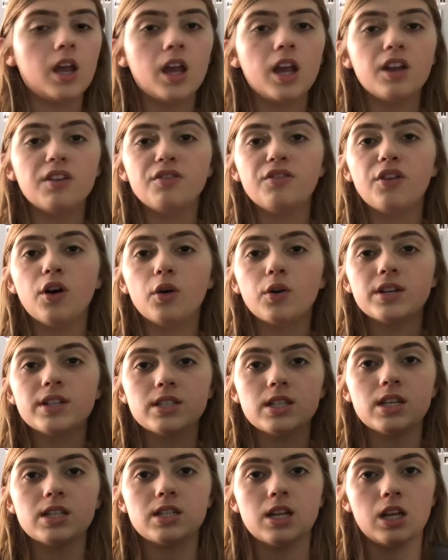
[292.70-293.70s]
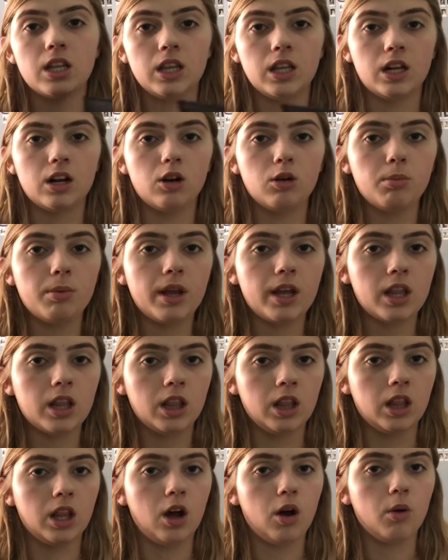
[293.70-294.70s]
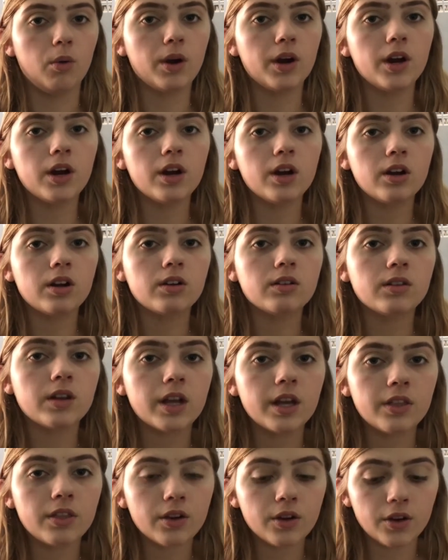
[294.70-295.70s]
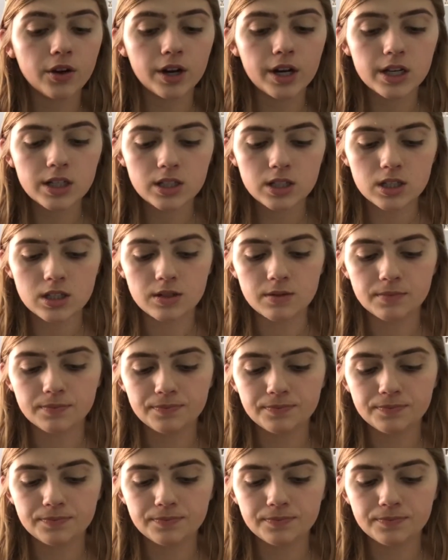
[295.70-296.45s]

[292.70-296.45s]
and focus this a little bit lower in the crease.